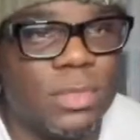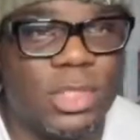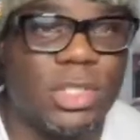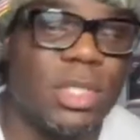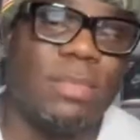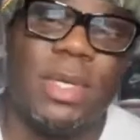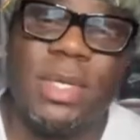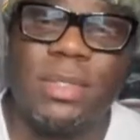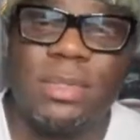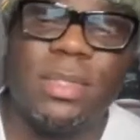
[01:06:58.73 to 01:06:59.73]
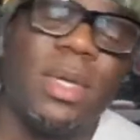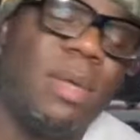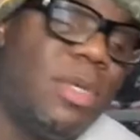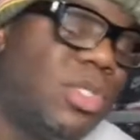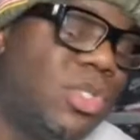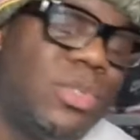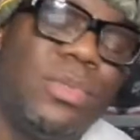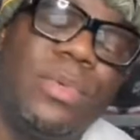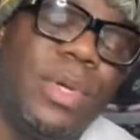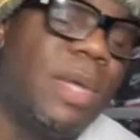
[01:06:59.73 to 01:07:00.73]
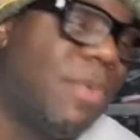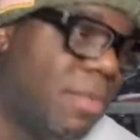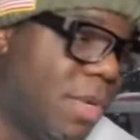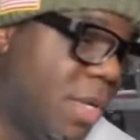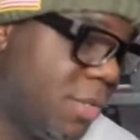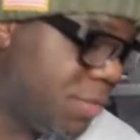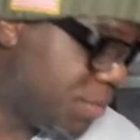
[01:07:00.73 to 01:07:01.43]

Shit, man. Y'all be tripping, man.